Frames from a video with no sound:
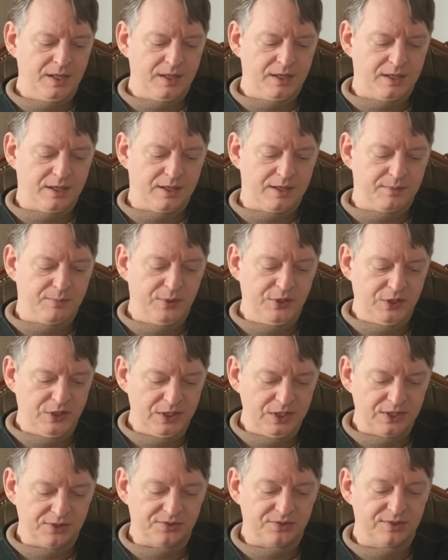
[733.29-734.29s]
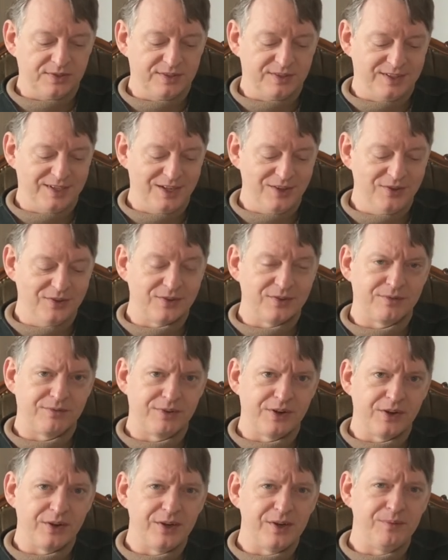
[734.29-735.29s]
Uh, but yes, another
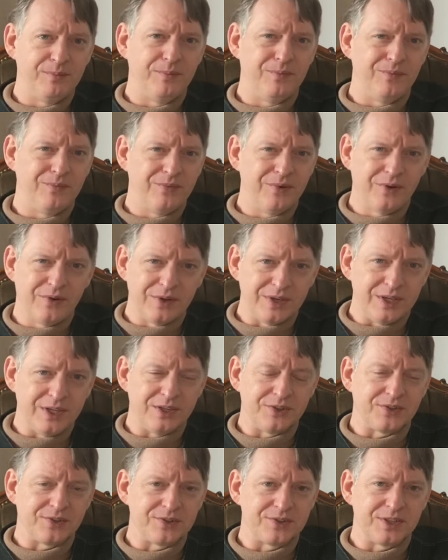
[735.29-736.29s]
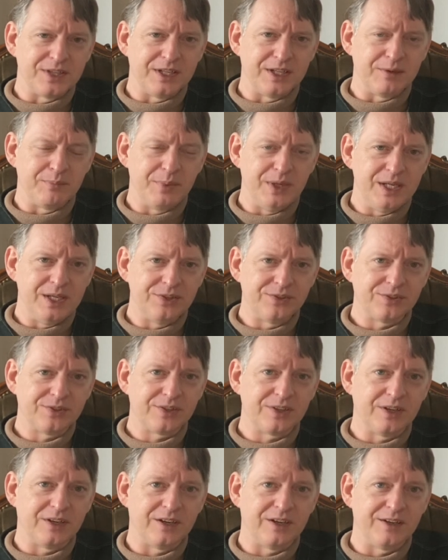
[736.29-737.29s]
very, very interesting piece,
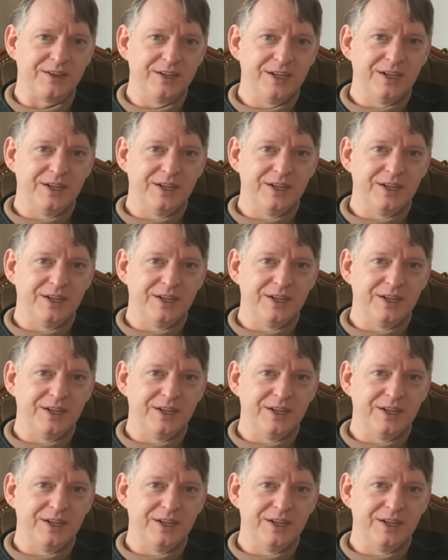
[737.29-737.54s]
uh,